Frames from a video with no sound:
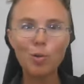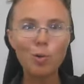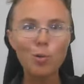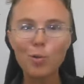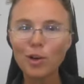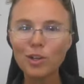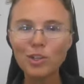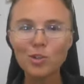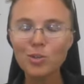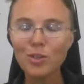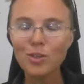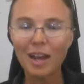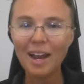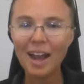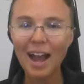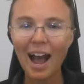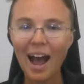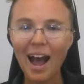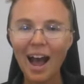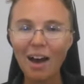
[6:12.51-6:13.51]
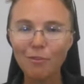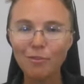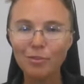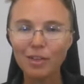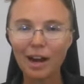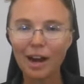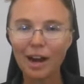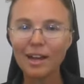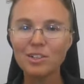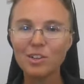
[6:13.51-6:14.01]
well, what do they have
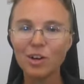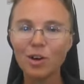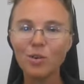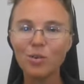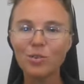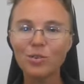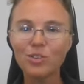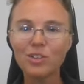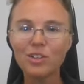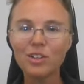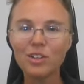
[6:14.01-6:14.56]
that I don't?